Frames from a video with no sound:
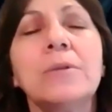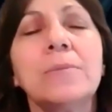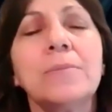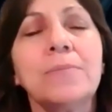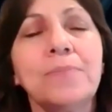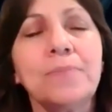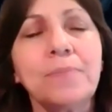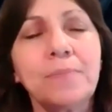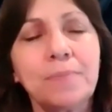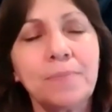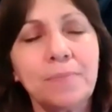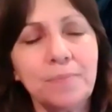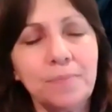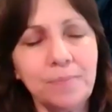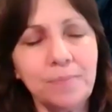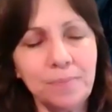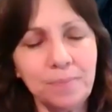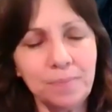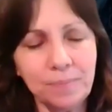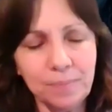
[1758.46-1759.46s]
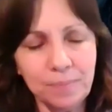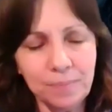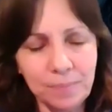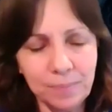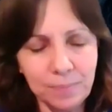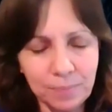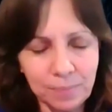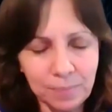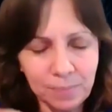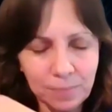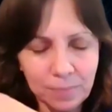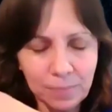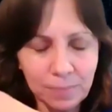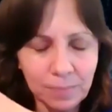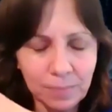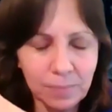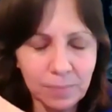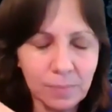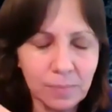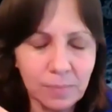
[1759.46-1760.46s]

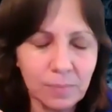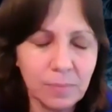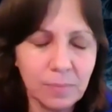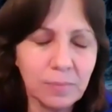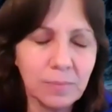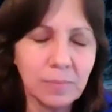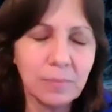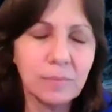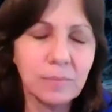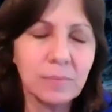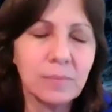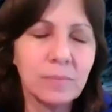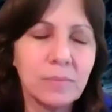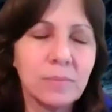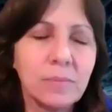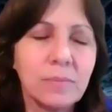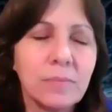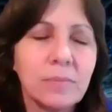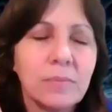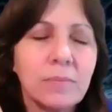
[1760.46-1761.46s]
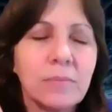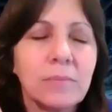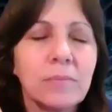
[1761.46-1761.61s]
(no one is talking)